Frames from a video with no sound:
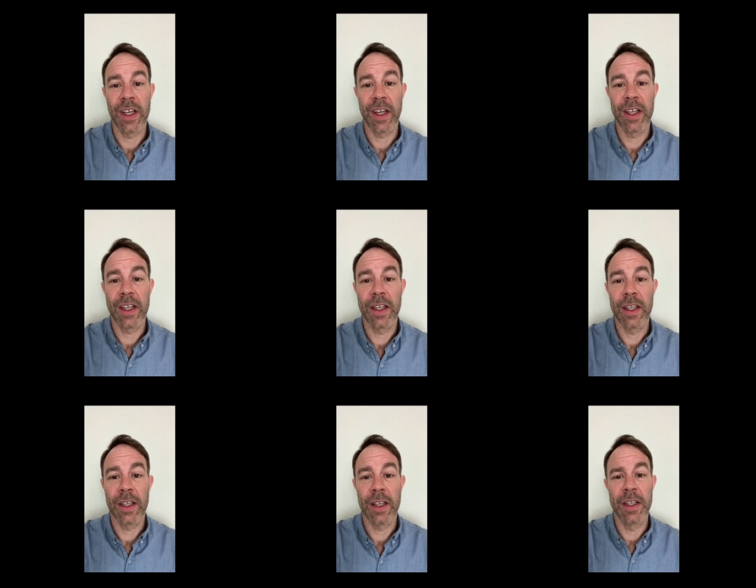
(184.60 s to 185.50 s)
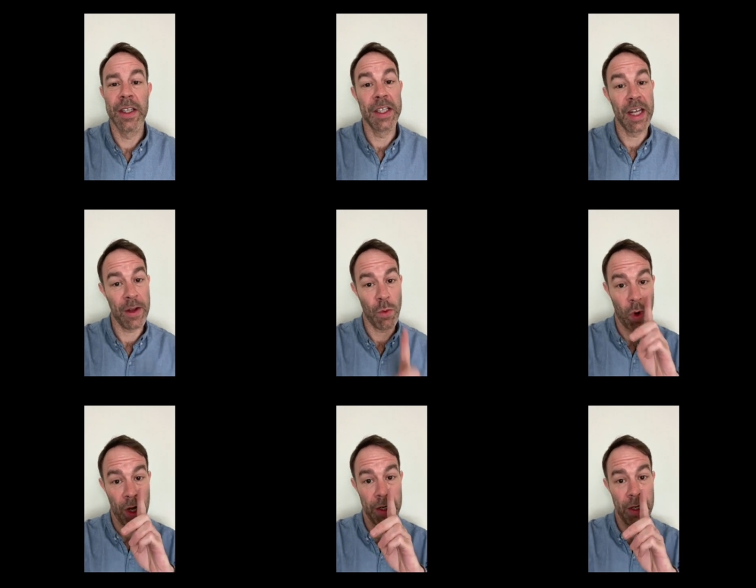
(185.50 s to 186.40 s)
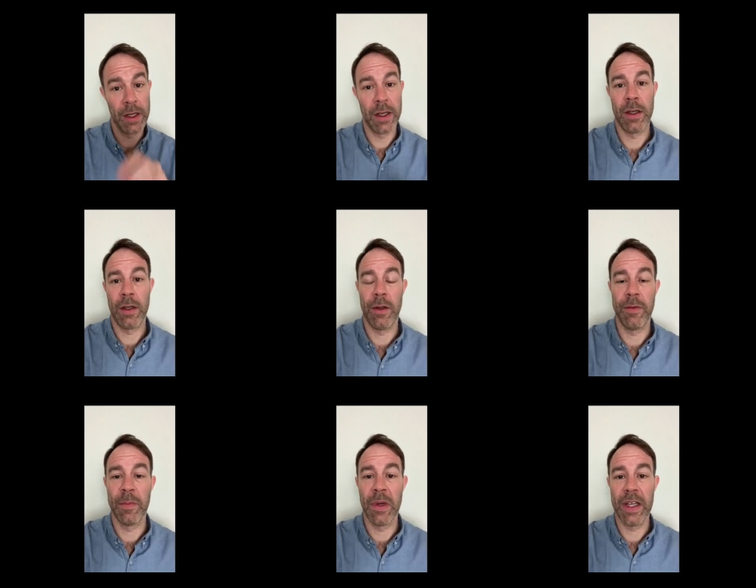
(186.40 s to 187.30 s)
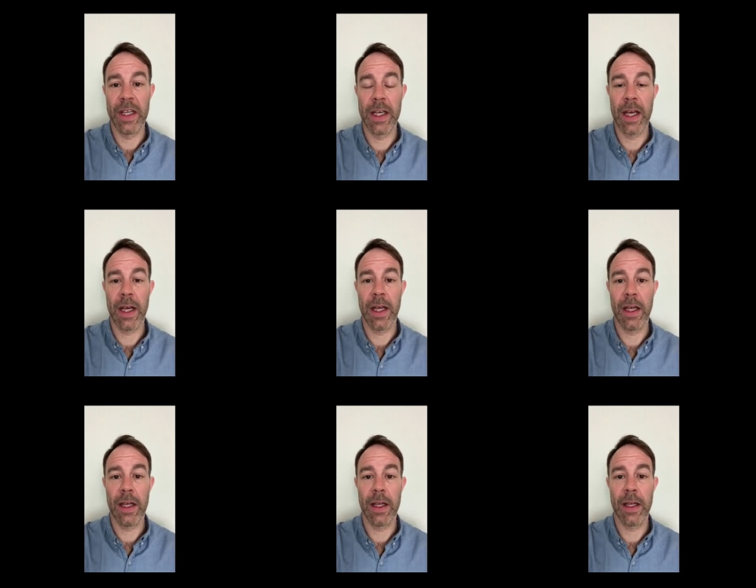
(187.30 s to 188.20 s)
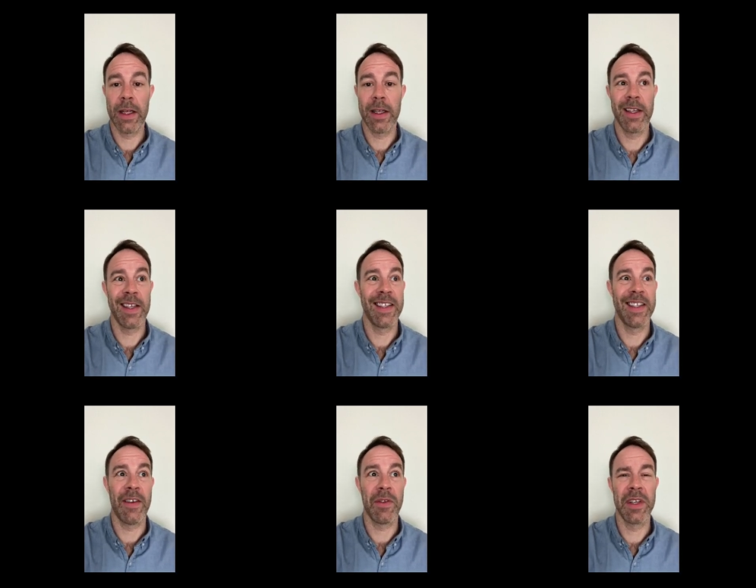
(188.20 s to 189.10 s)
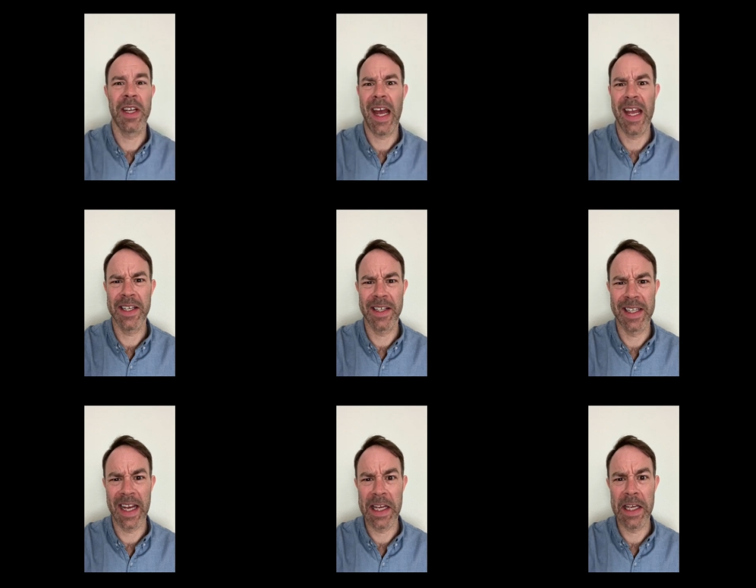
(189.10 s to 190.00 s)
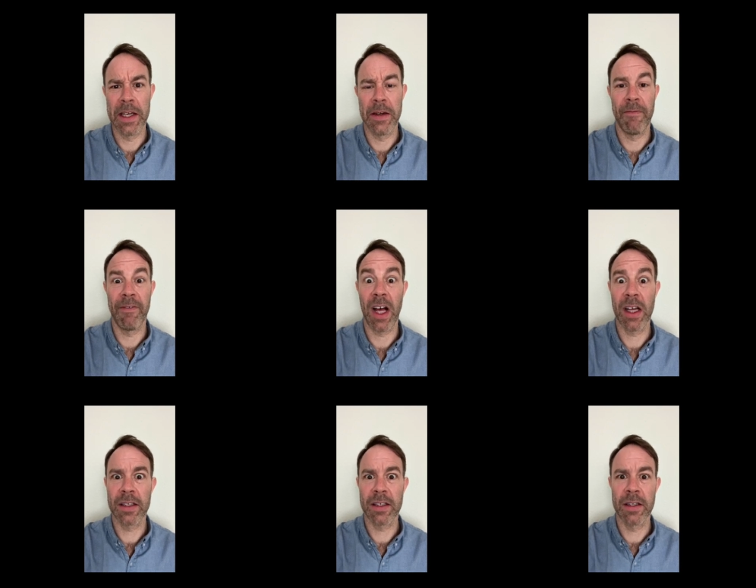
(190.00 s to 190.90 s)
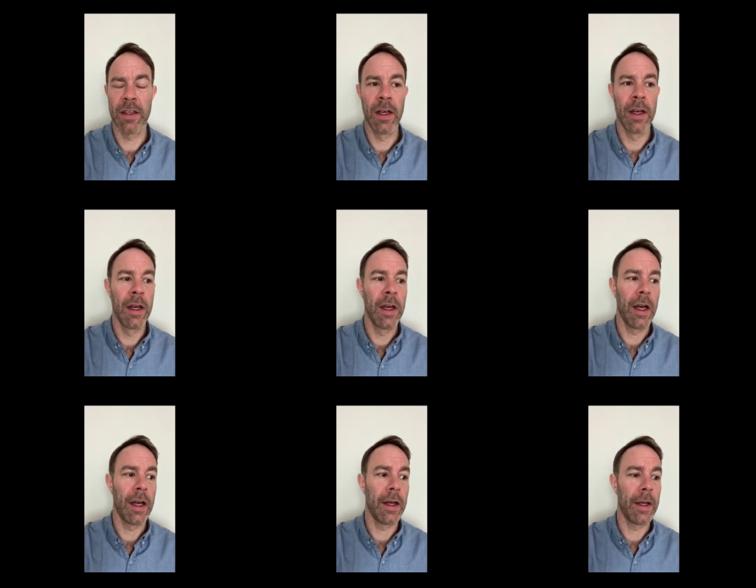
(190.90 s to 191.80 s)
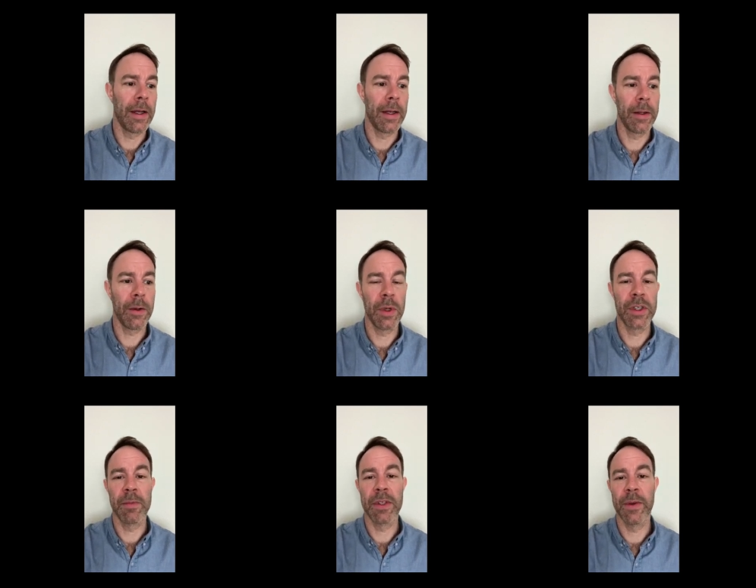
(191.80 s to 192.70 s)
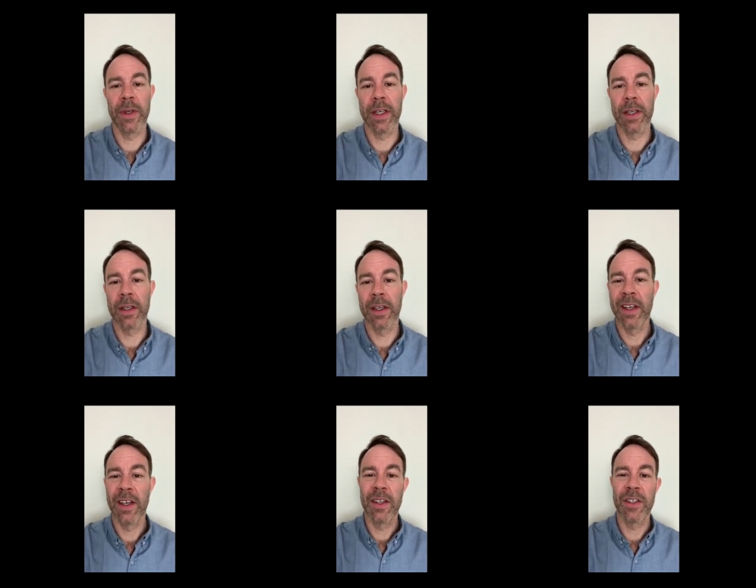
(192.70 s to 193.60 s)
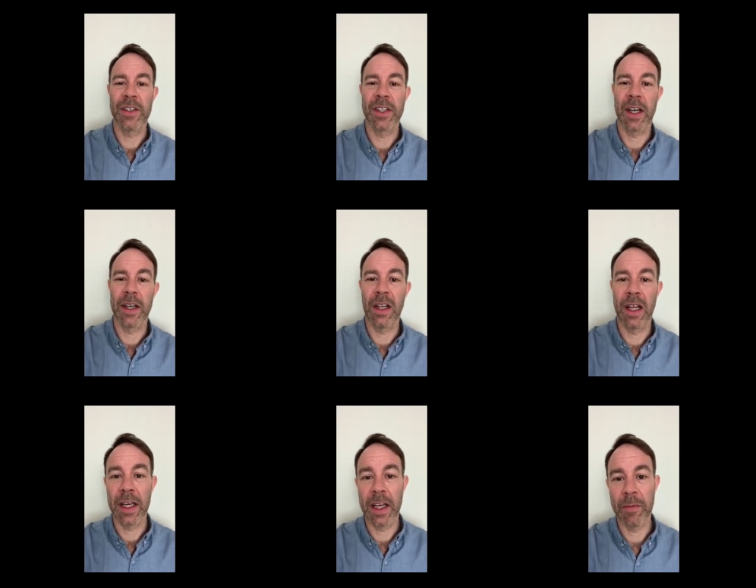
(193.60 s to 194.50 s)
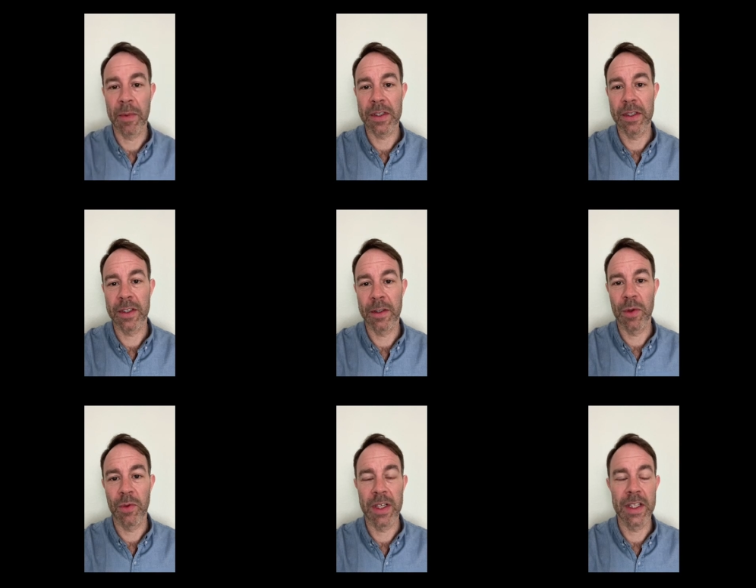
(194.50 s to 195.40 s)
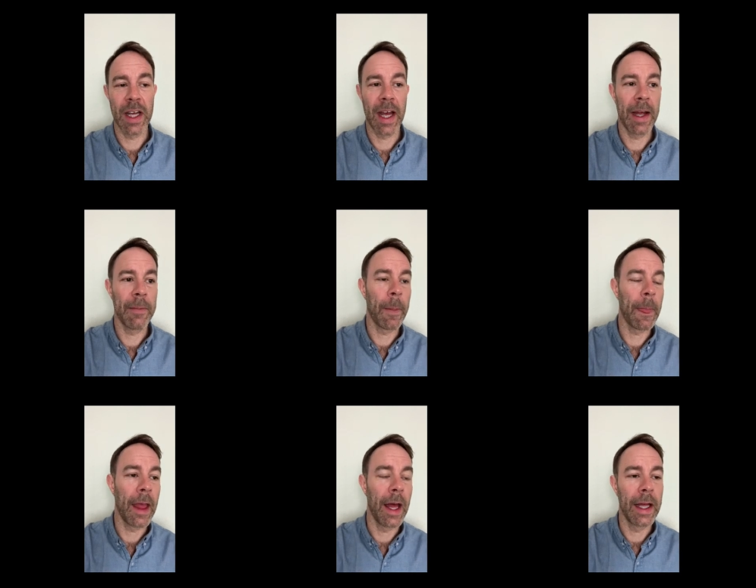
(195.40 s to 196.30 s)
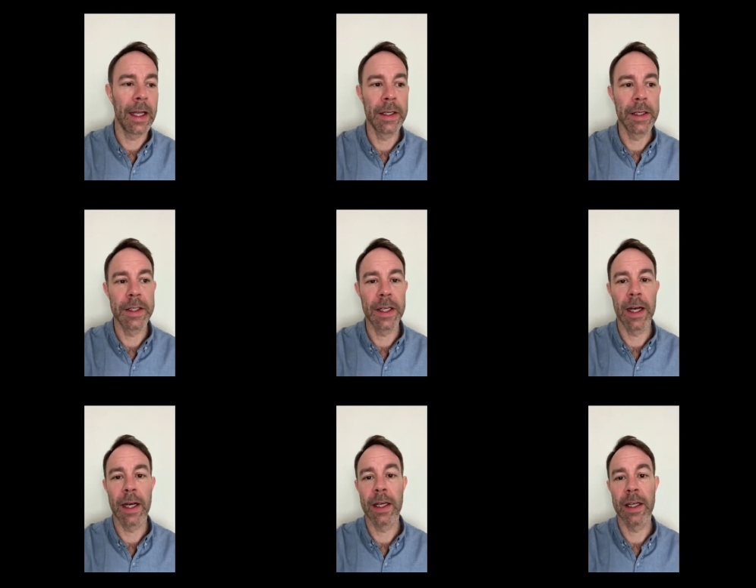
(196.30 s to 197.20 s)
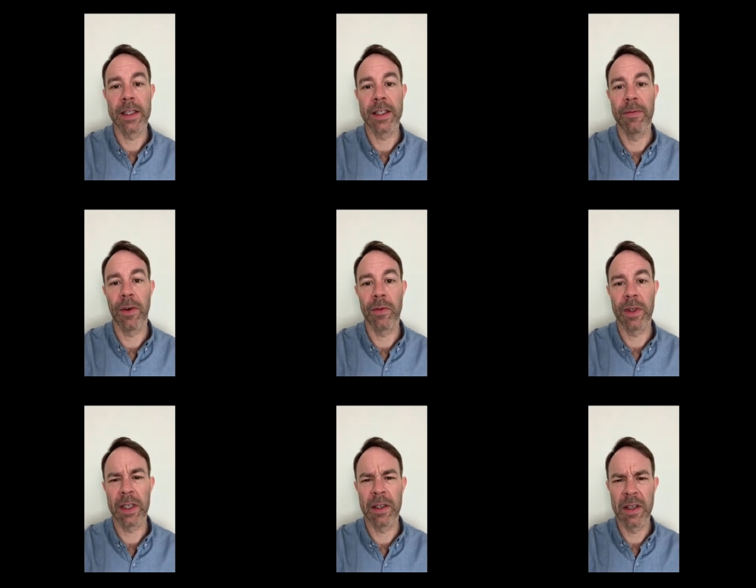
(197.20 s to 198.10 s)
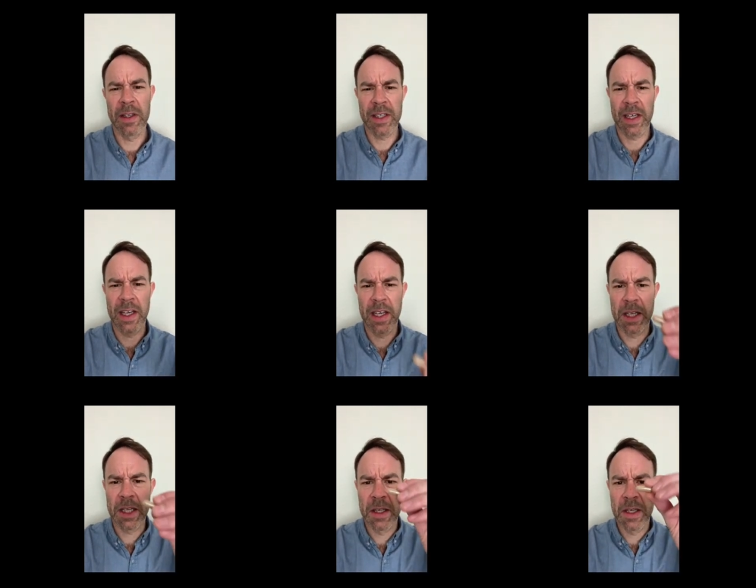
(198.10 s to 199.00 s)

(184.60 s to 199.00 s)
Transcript: uh, day one of my uh, seven, eight day fast, uh, which I'm doing just to kind of like give my system a reset. And uh, it's involving taking